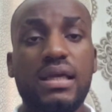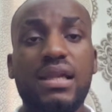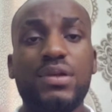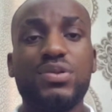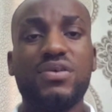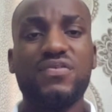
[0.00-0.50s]
a
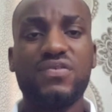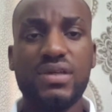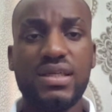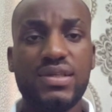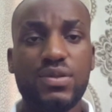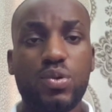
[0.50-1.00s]
lot
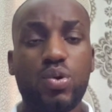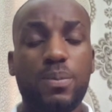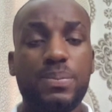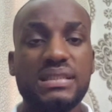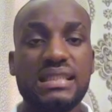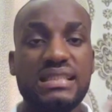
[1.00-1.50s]
of
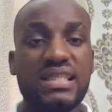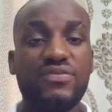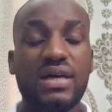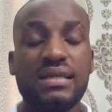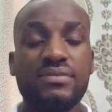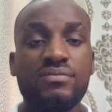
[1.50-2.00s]

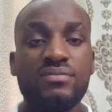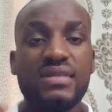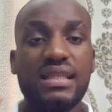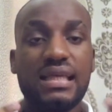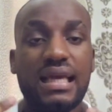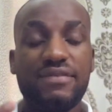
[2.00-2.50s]
competitive and
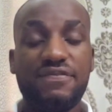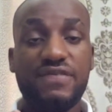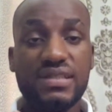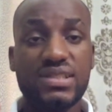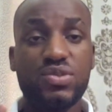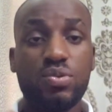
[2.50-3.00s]

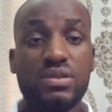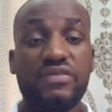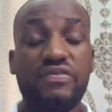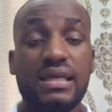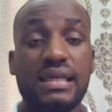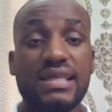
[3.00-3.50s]
physical
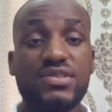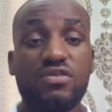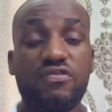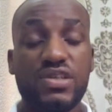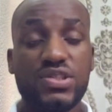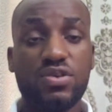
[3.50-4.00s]
defenders to
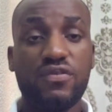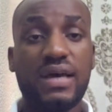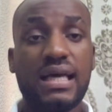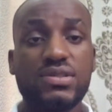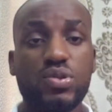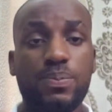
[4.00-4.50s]
face
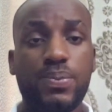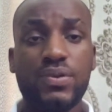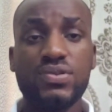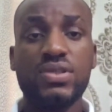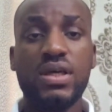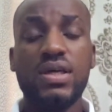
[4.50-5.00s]
off as
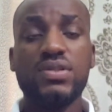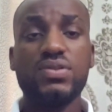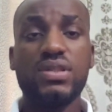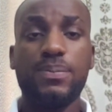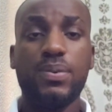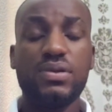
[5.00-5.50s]
opposed to
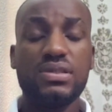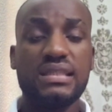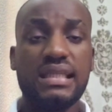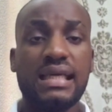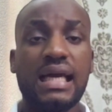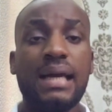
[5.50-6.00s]
the
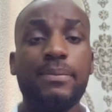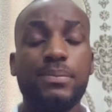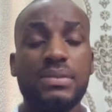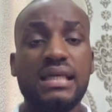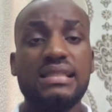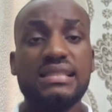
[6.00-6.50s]
Bundesliga, and
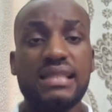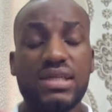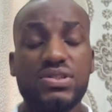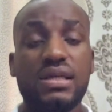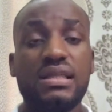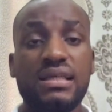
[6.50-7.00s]
that is
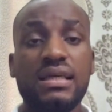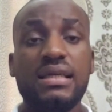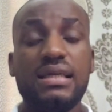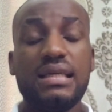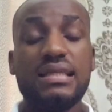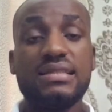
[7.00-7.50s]
actually
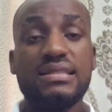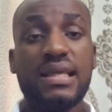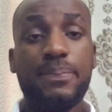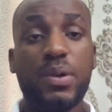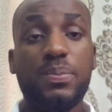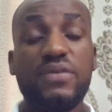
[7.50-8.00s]
a
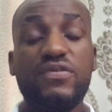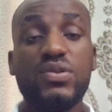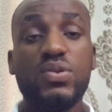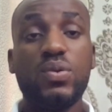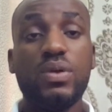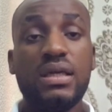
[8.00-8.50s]
step up,
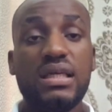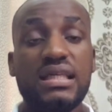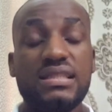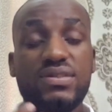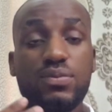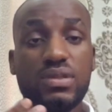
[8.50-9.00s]
even though
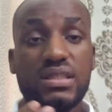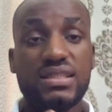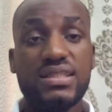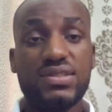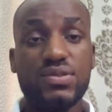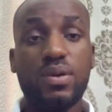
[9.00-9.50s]

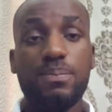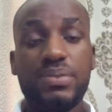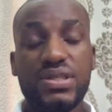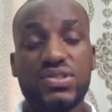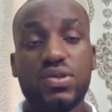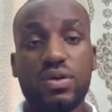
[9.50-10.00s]
it is not
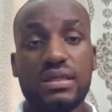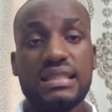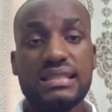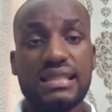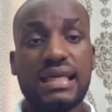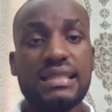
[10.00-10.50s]
based on
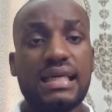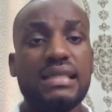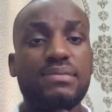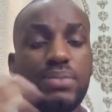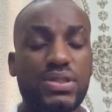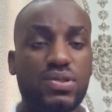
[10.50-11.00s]
his
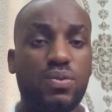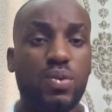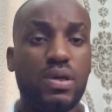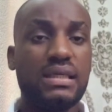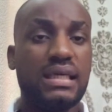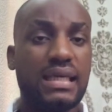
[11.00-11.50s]
standard, based on
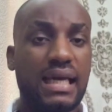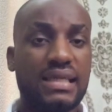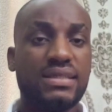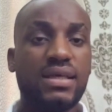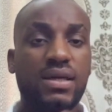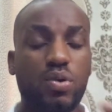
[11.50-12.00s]
what he
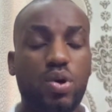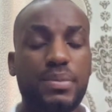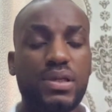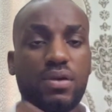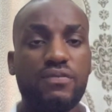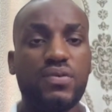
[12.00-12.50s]
had
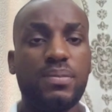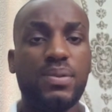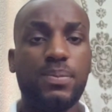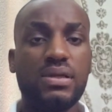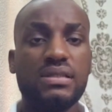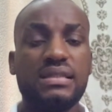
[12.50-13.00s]
coming on from
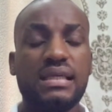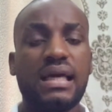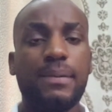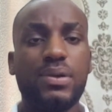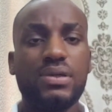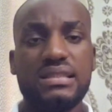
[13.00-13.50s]
the
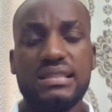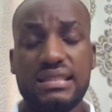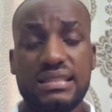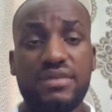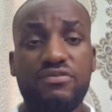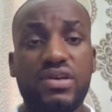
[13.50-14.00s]
Bundesliga, it
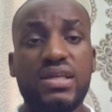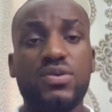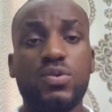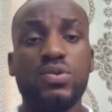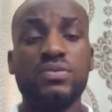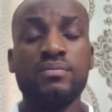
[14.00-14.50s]
is a very
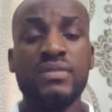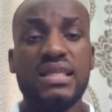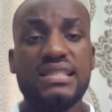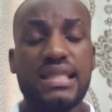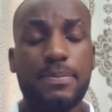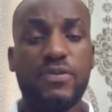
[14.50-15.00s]
good
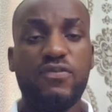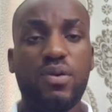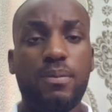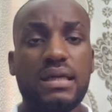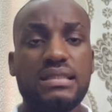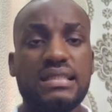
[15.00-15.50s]
step up
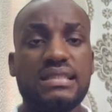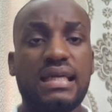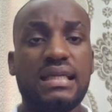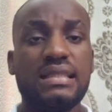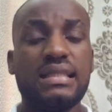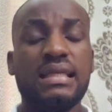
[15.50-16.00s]
for Manchester
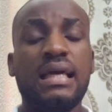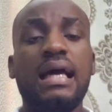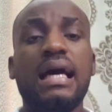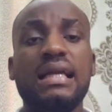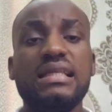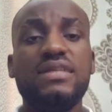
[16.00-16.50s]
United.
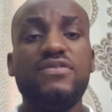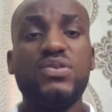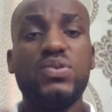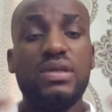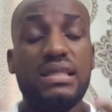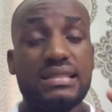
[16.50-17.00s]
And
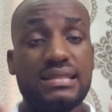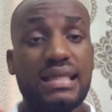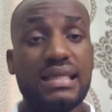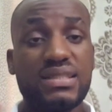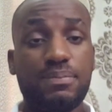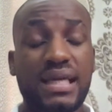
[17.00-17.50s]
even though his
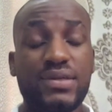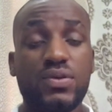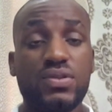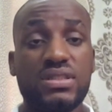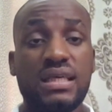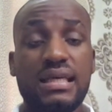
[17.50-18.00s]
stats might
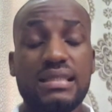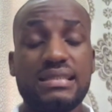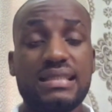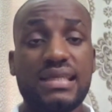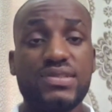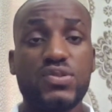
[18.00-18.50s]
not
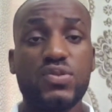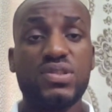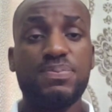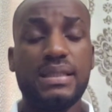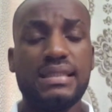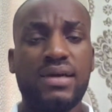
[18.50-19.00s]
sound so
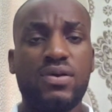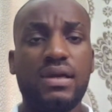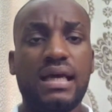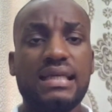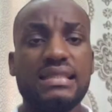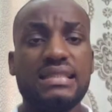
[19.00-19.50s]

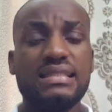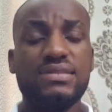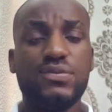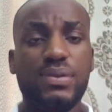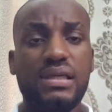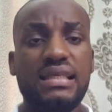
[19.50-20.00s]
spectacular, it
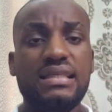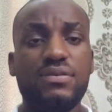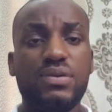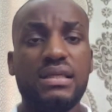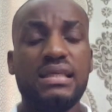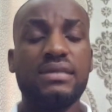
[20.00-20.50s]
is
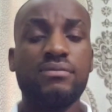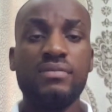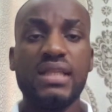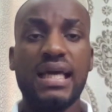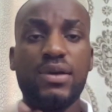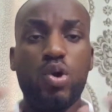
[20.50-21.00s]
really
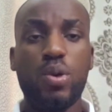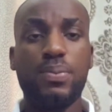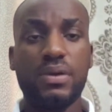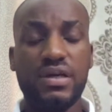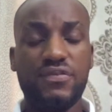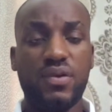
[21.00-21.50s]
an
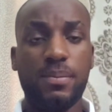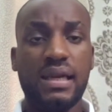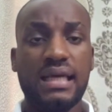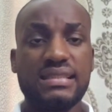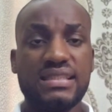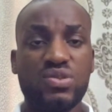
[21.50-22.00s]
upgrade from
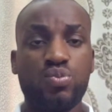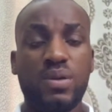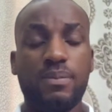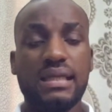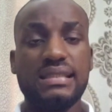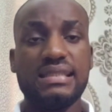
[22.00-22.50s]
last season
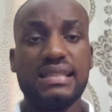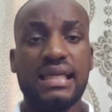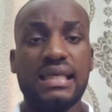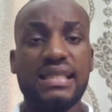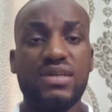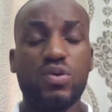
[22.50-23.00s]
when Manchester
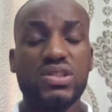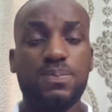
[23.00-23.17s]
United was